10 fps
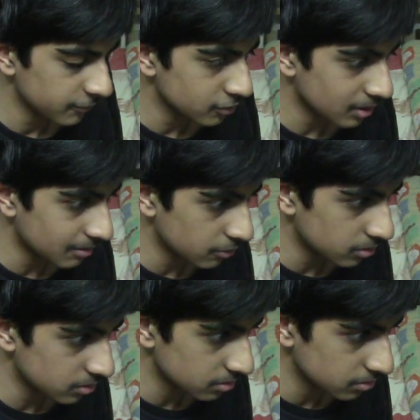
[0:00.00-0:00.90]
So I'm going
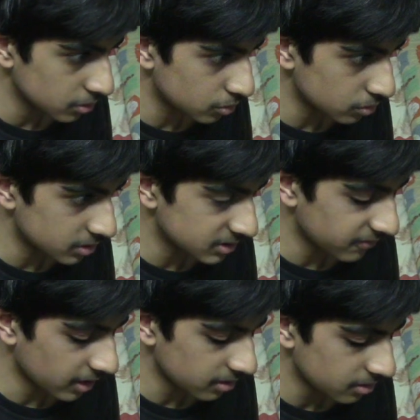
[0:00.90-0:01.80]
to go this
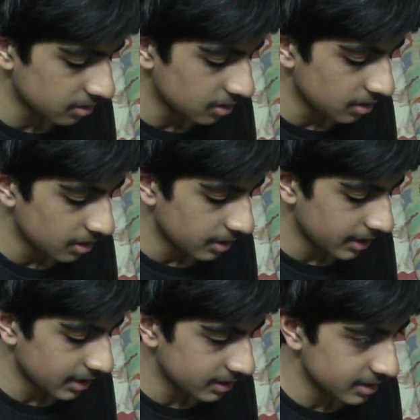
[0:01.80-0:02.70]
far,
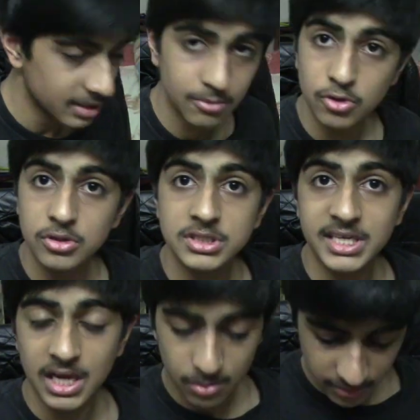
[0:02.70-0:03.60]
and then I'm going to
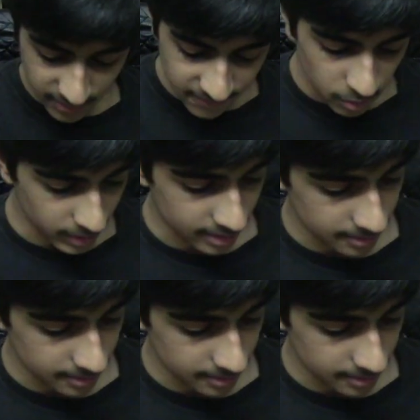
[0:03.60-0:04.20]
stick it with Fevikwik